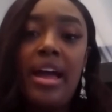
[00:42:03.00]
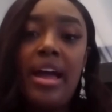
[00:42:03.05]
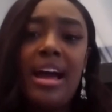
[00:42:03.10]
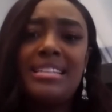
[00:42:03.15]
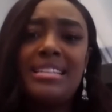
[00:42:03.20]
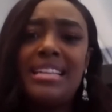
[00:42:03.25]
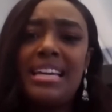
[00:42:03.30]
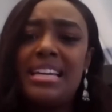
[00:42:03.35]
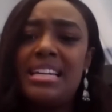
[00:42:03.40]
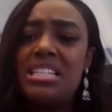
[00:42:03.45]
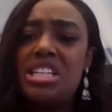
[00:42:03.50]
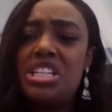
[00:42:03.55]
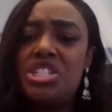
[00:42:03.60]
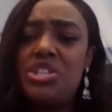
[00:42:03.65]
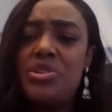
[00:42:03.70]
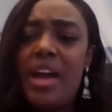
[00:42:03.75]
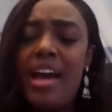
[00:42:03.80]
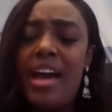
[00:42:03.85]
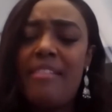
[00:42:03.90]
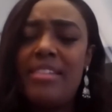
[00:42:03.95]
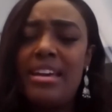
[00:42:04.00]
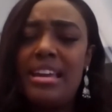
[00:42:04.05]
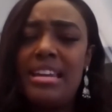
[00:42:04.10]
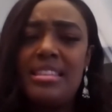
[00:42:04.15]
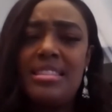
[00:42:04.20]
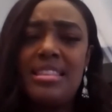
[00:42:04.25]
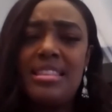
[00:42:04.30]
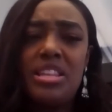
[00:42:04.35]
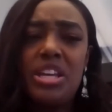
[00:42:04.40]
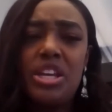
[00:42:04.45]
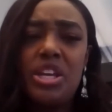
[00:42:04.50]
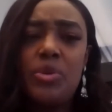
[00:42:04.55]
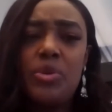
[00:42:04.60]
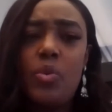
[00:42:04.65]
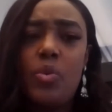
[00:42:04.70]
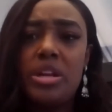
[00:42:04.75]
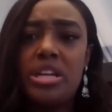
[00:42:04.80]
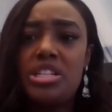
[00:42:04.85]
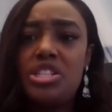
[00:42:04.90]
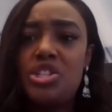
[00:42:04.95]
Danny, did you have anything that you
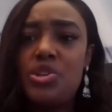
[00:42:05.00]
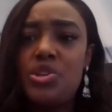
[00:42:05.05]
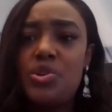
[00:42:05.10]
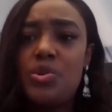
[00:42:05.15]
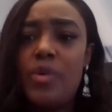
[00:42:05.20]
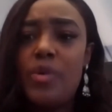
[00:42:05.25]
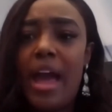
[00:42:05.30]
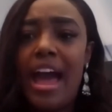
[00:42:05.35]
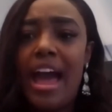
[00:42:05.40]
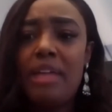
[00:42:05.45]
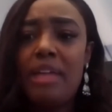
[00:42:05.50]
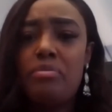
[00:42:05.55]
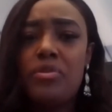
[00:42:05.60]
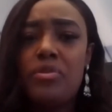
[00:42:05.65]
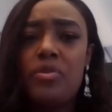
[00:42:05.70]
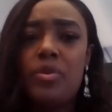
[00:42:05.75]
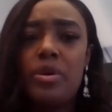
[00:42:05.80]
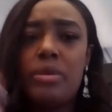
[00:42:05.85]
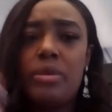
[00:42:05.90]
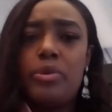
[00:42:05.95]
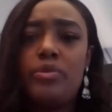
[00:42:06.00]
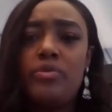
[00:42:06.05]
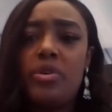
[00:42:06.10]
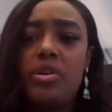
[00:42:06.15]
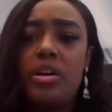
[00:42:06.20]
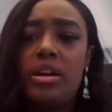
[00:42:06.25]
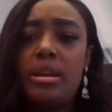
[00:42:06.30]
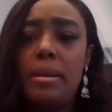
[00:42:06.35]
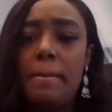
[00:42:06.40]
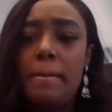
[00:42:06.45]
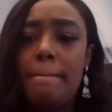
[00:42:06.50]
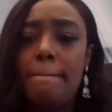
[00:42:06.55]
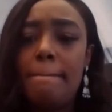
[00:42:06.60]
wanted to add before we move on?